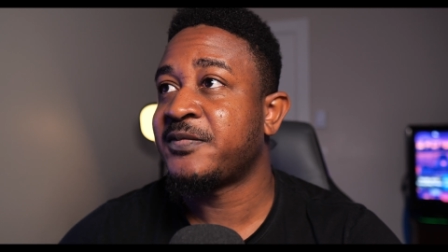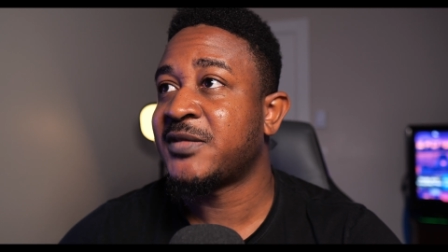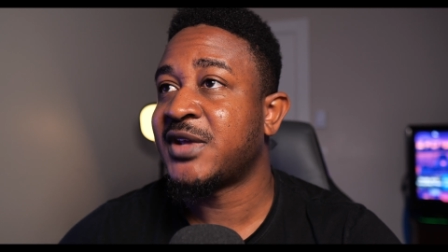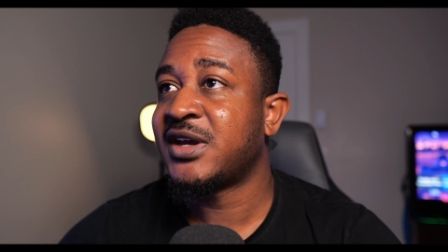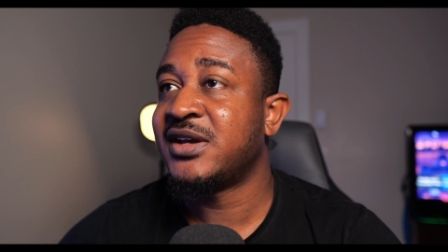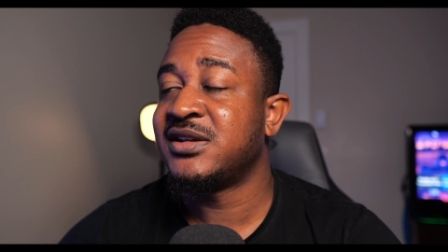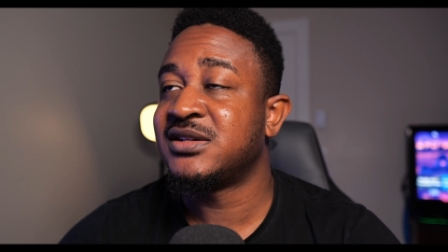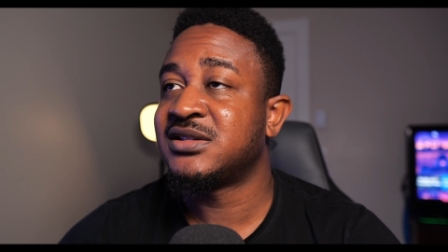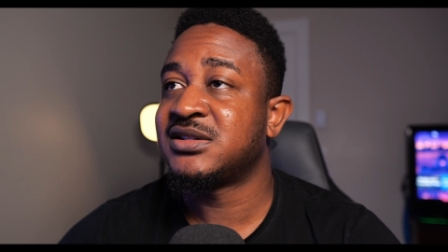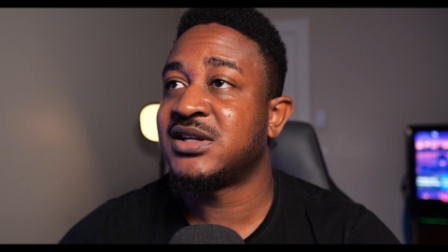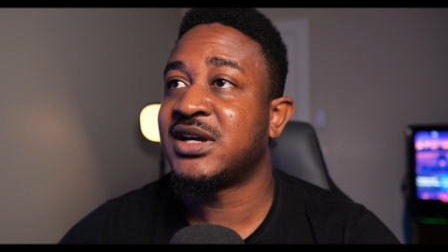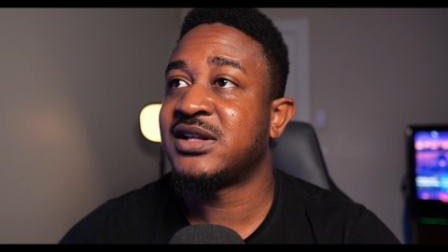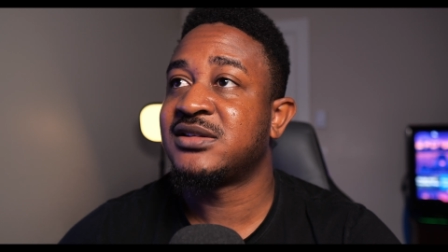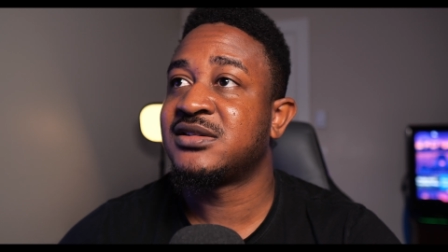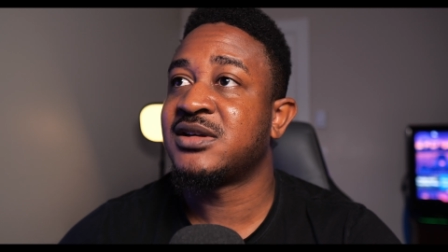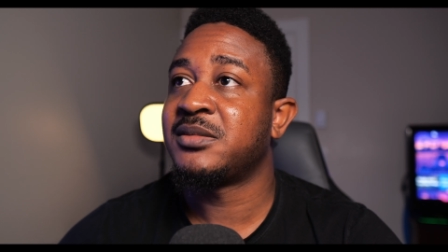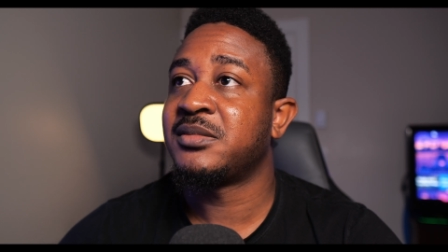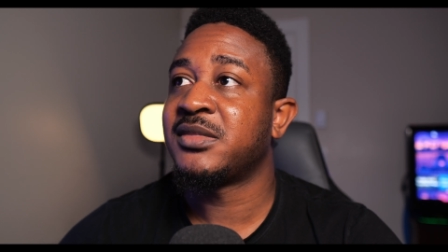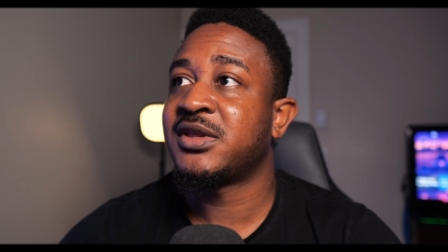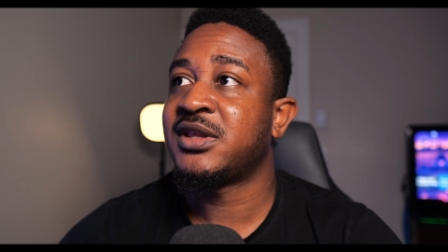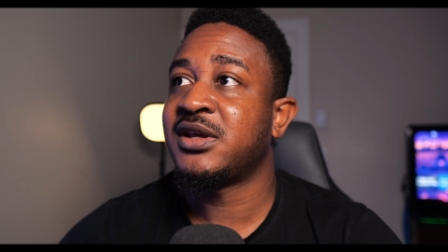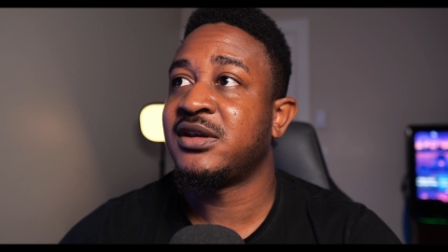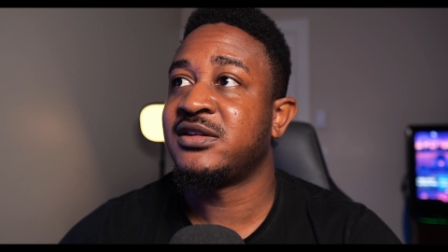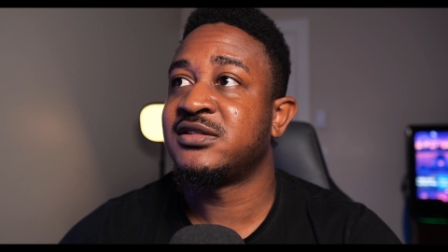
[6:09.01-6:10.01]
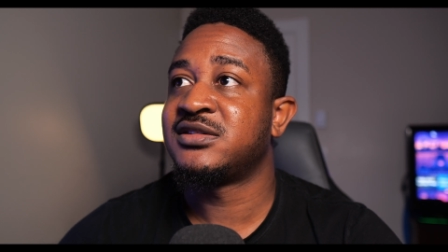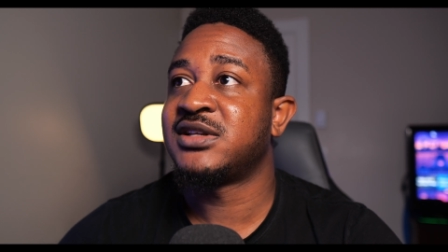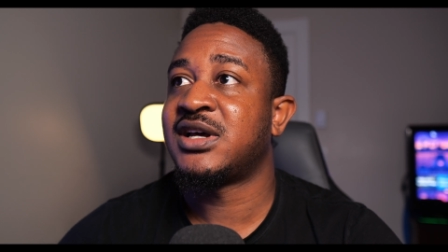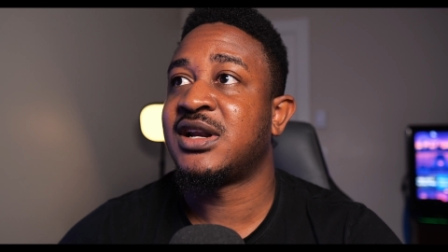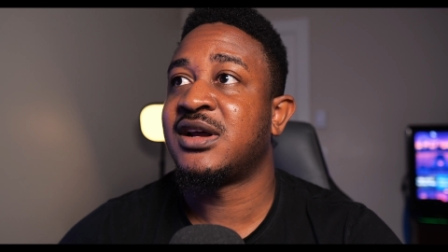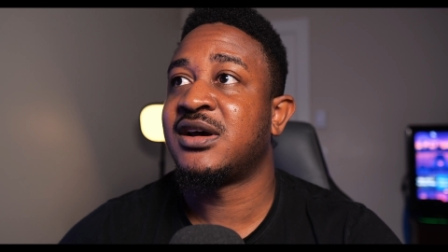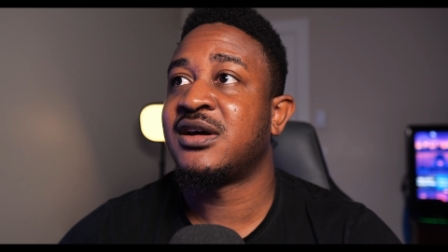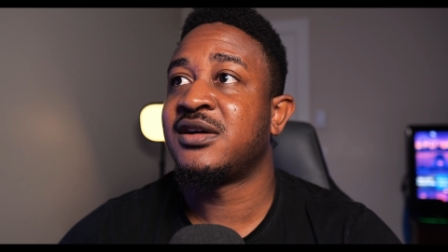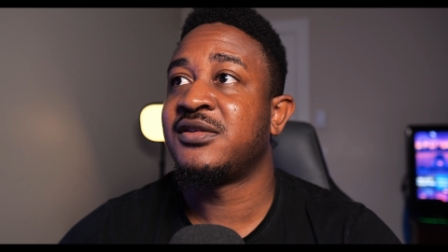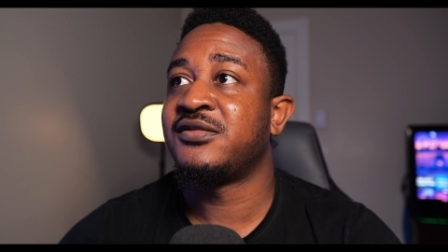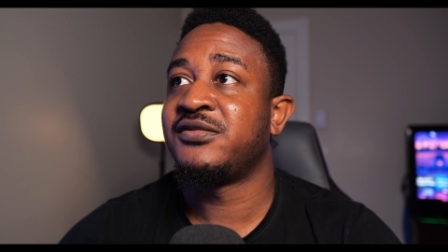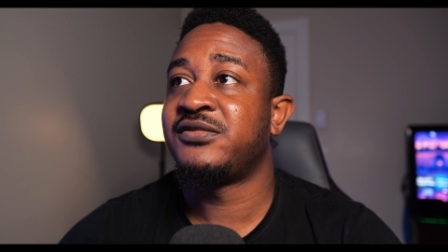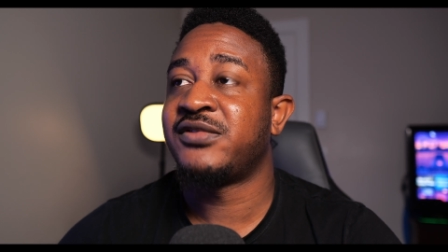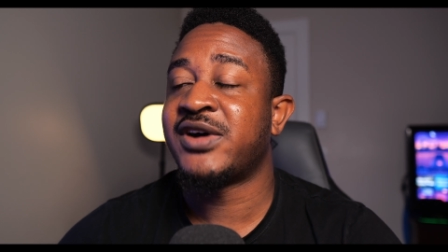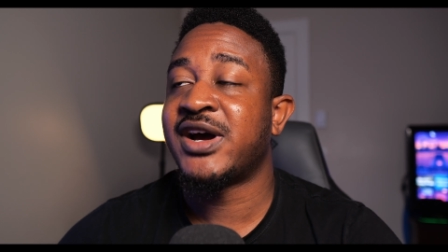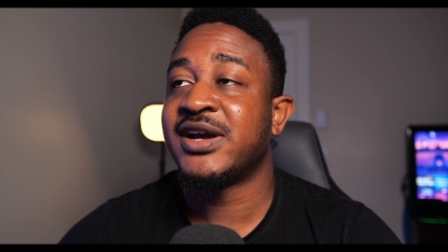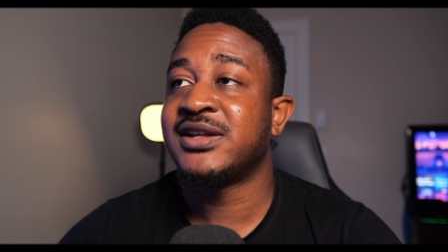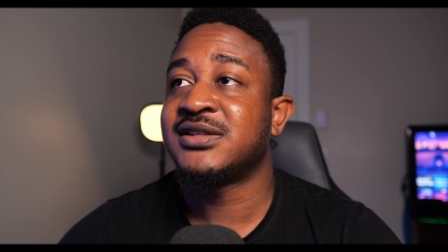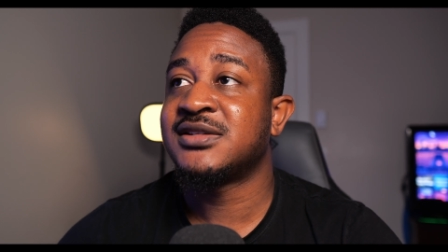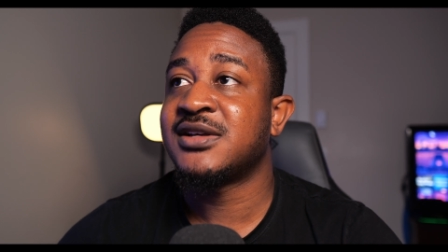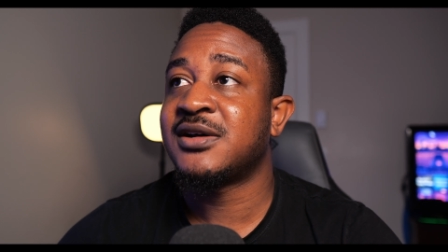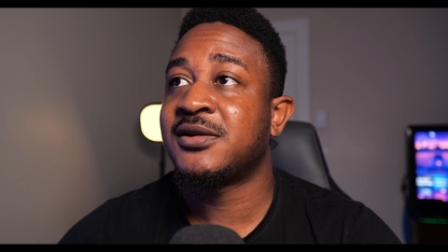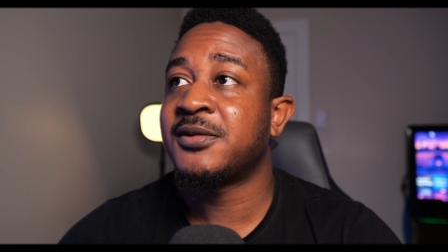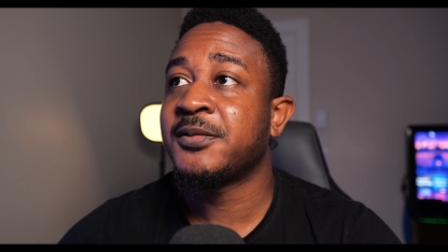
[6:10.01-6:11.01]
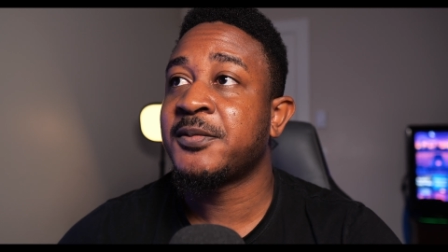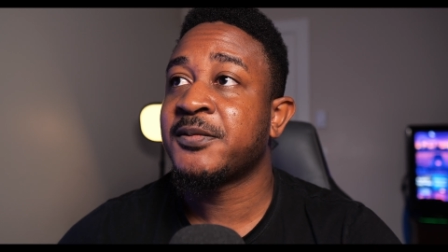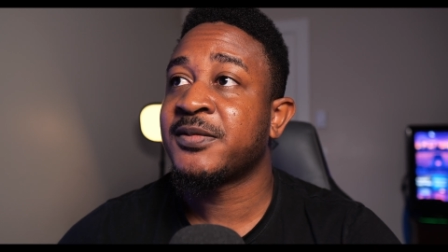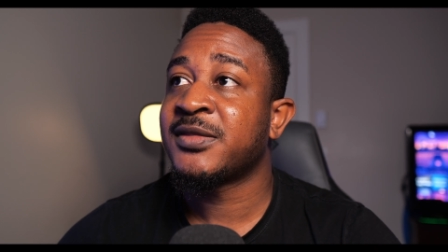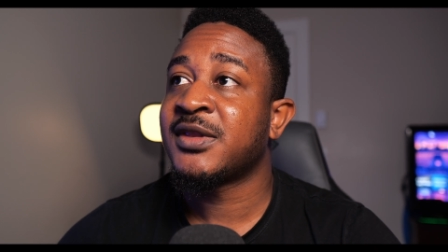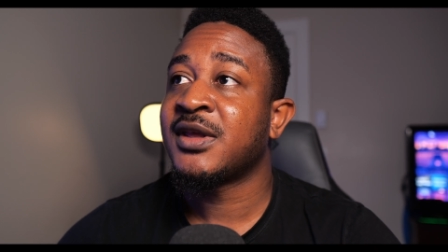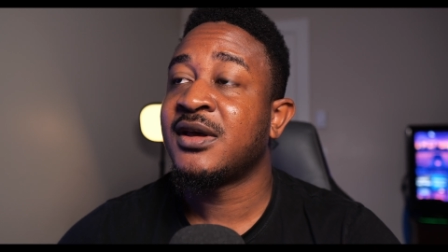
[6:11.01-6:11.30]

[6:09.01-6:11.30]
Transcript: He said some things that are vital.